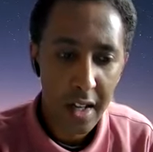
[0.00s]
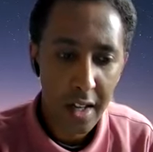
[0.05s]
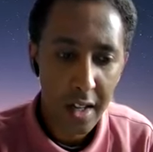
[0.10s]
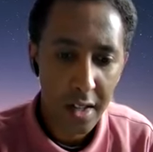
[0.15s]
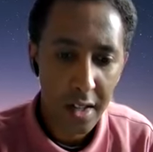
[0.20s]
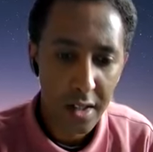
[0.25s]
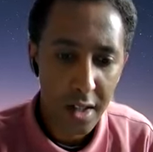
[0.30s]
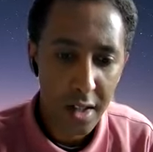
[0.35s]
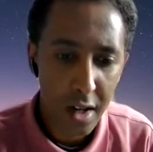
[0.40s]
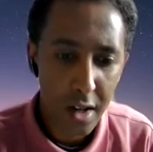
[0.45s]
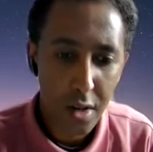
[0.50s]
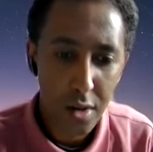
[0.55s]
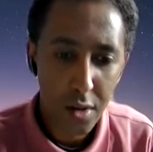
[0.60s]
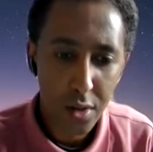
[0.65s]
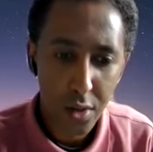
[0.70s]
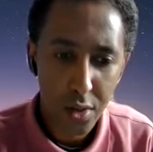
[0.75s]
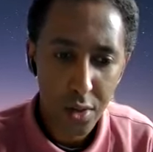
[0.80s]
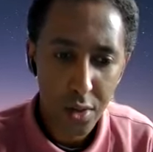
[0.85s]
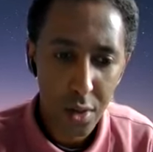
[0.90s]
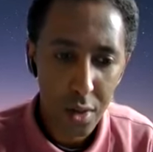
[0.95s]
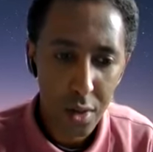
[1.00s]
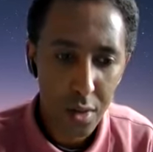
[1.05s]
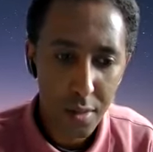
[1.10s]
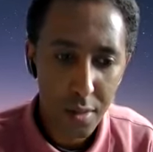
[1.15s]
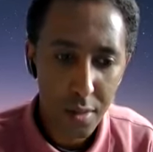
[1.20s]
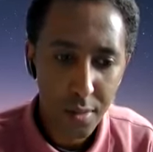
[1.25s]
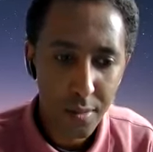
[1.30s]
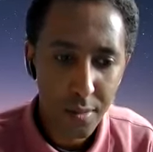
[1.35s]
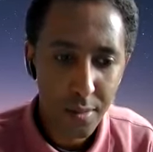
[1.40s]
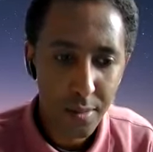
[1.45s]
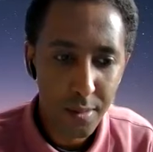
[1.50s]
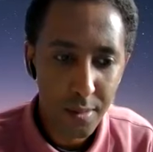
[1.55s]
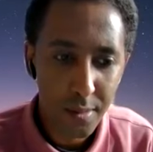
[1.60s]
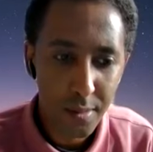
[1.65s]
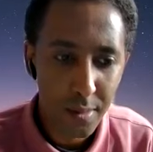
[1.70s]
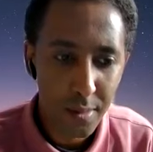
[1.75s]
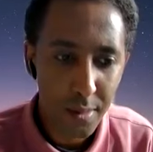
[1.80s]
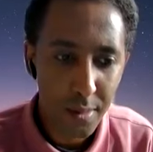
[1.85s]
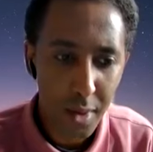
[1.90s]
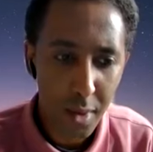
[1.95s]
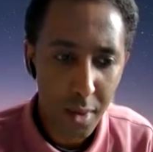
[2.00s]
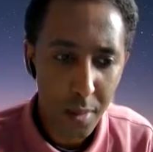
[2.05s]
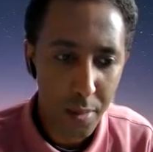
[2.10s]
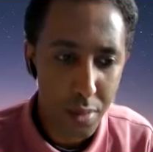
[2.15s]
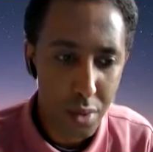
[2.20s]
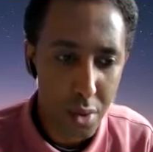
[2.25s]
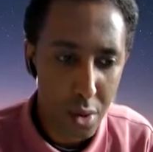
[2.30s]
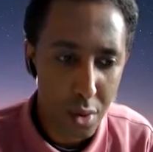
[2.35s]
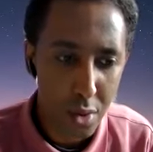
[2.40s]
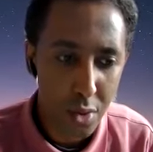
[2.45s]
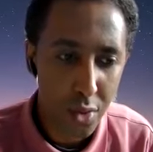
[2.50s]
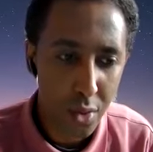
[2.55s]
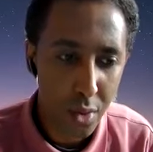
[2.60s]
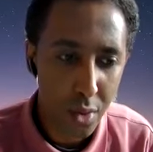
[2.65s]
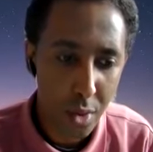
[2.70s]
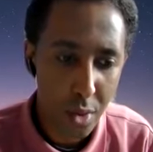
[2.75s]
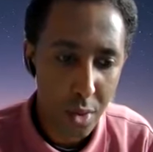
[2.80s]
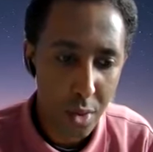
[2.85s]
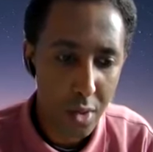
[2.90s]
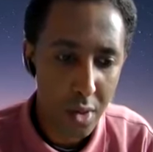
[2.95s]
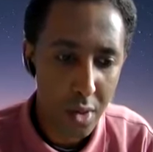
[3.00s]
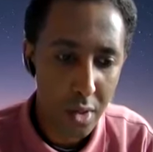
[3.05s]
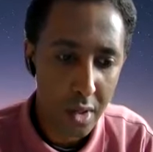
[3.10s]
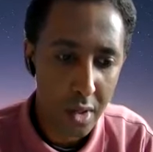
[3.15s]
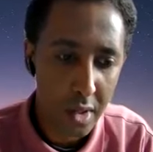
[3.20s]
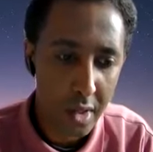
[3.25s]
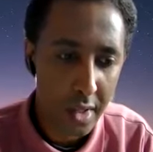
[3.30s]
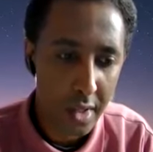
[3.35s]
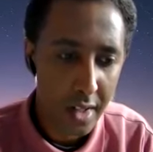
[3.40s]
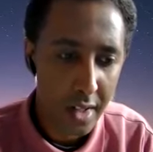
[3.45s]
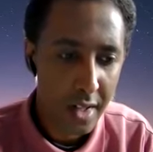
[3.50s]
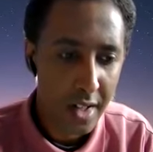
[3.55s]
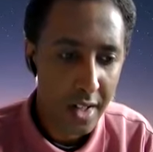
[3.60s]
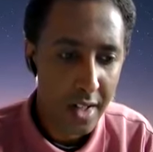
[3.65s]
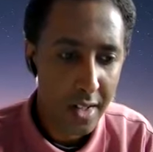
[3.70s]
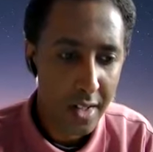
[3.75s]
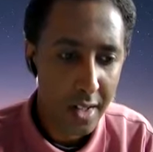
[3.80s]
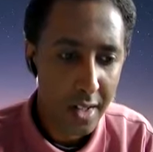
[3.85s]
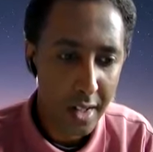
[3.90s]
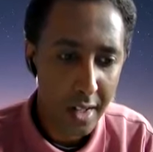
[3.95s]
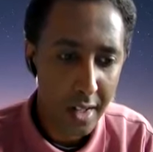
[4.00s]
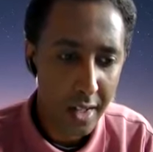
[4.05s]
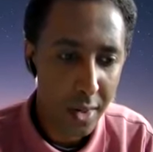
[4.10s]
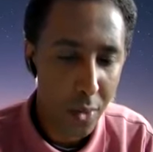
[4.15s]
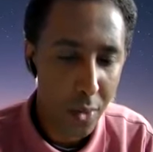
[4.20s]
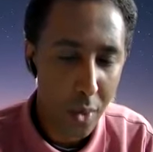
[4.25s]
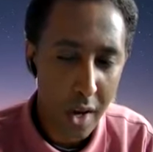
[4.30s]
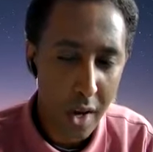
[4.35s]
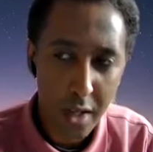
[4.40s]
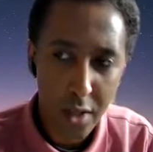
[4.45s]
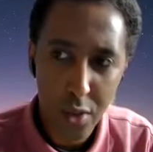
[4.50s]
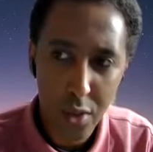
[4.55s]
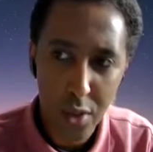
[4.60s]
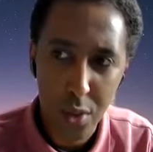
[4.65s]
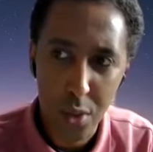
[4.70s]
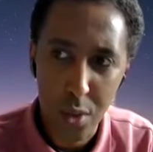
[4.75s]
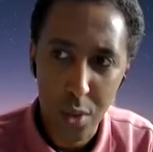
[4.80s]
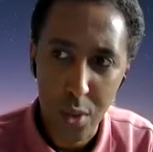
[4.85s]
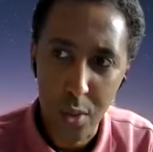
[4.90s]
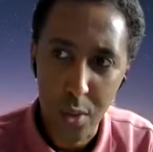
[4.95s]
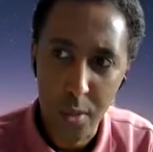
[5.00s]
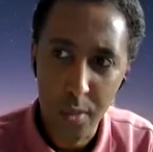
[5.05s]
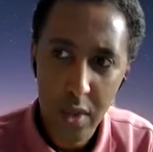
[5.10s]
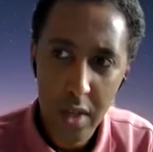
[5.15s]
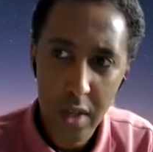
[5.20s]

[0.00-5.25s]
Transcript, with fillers: is there a sort of approach or, or uh, a way to